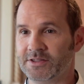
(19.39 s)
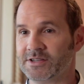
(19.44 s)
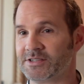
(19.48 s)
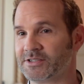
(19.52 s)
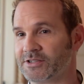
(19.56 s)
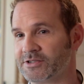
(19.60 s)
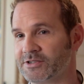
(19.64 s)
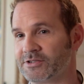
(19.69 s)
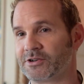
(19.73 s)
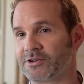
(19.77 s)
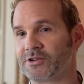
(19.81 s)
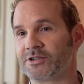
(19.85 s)
this
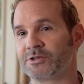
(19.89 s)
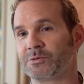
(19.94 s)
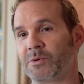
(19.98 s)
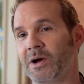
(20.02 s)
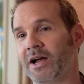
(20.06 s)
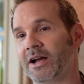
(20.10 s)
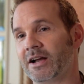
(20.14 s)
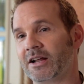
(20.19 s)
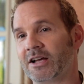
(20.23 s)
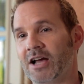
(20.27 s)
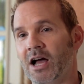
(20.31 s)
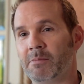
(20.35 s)
dessert's
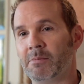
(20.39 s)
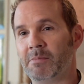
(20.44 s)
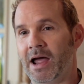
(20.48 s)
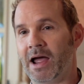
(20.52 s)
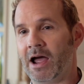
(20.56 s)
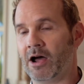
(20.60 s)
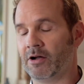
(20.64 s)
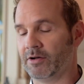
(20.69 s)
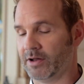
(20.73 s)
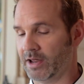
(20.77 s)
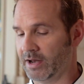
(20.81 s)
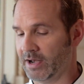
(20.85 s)
ready to come
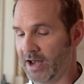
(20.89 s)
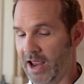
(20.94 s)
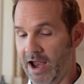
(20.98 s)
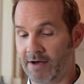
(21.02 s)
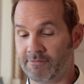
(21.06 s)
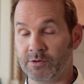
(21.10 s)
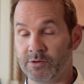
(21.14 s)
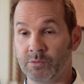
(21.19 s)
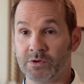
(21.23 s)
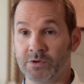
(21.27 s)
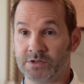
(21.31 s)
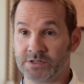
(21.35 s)
out and
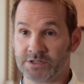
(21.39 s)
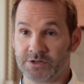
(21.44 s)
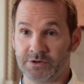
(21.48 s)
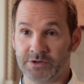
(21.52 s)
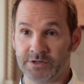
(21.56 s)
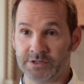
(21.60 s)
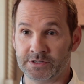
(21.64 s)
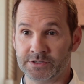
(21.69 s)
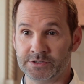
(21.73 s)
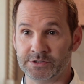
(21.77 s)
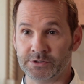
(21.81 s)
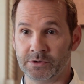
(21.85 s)
everyone's
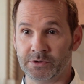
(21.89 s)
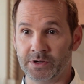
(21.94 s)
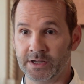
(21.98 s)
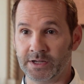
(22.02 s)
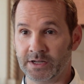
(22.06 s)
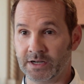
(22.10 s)
going to enjoy